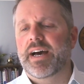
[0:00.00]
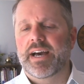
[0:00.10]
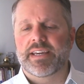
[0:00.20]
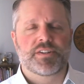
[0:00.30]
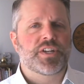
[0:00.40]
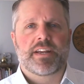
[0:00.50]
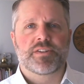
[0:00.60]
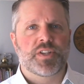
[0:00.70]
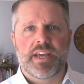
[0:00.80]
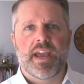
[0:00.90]
can
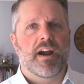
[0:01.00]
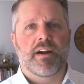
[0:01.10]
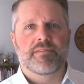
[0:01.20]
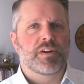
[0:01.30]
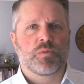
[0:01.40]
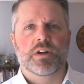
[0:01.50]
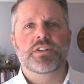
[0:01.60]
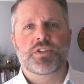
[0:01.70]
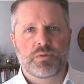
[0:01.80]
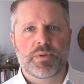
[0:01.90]
change the air every 1 to
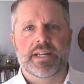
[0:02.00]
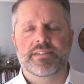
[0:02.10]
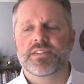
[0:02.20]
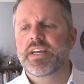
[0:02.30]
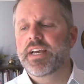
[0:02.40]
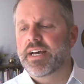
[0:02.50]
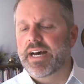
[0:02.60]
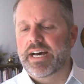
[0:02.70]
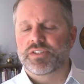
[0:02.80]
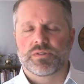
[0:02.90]
2 minutes.
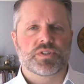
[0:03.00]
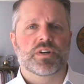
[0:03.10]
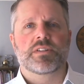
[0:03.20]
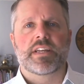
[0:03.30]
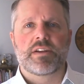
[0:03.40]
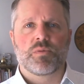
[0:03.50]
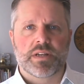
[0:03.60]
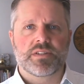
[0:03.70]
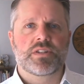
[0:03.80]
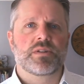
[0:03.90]
So certainly
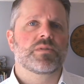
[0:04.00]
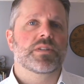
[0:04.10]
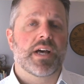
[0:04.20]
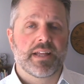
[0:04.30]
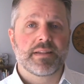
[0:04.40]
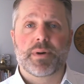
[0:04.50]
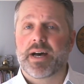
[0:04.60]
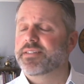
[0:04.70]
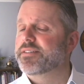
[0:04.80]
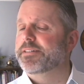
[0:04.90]
with students on the
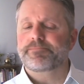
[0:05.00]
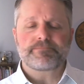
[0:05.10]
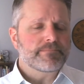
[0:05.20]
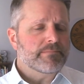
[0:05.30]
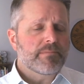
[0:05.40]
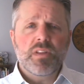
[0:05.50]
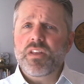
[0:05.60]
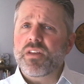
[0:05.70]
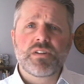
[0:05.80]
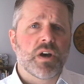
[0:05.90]
bus,
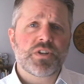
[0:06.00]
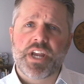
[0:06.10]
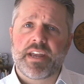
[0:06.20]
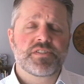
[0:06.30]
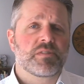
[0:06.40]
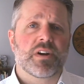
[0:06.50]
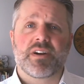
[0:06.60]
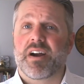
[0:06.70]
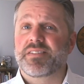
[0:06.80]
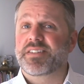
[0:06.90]
no change in
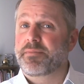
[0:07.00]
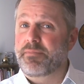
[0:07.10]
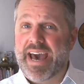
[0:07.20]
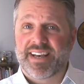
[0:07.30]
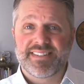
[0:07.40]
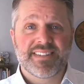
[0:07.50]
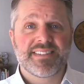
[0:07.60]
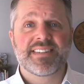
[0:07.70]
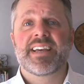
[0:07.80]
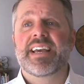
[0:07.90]
regards to
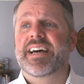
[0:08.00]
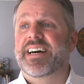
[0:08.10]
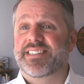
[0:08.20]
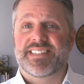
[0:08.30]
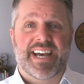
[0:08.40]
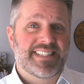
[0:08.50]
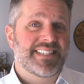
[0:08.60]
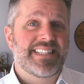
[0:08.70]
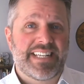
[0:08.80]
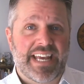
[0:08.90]
masks, assigned
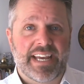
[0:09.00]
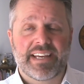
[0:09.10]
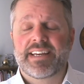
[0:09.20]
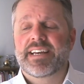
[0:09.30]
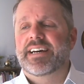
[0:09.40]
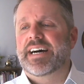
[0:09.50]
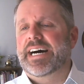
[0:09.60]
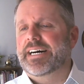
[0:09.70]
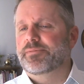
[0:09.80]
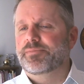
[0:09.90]
seating,
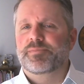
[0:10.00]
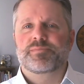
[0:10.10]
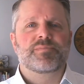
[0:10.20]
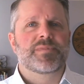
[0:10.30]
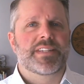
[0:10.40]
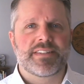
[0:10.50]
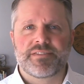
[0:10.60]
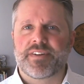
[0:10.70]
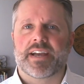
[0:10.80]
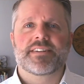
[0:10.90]

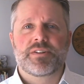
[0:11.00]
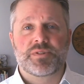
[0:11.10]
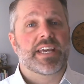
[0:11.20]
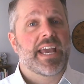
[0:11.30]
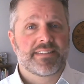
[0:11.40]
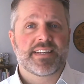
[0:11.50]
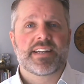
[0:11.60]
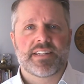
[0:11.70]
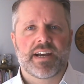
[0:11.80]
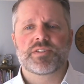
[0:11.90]
disinfect using hand
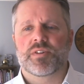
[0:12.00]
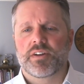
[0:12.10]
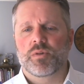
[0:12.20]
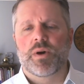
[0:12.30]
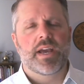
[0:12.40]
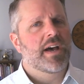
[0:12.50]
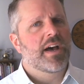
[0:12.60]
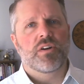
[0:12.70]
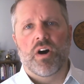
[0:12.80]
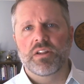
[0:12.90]
sanitizer on the way
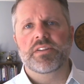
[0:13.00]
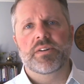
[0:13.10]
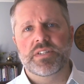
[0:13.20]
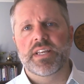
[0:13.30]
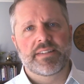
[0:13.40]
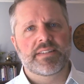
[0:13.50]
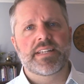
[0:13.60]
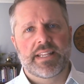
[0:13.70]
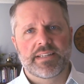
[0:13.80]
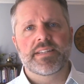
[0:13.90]
on. All of those things
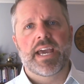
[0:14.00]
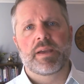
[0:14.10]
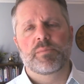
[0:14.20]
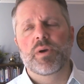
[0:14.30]
stay the same,